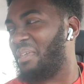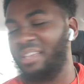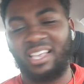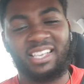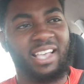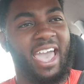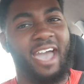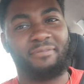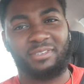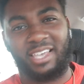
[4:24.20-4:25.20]
It has an
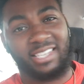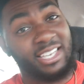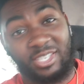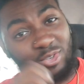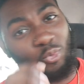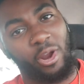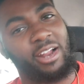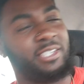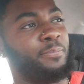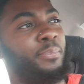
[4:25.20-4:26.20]
aftertaste. I swear
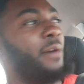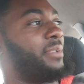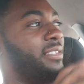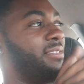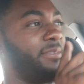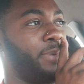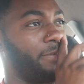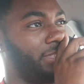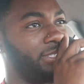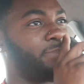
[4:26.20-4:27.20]
it's pumpkin
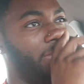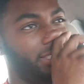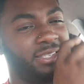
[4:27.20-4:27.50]
spice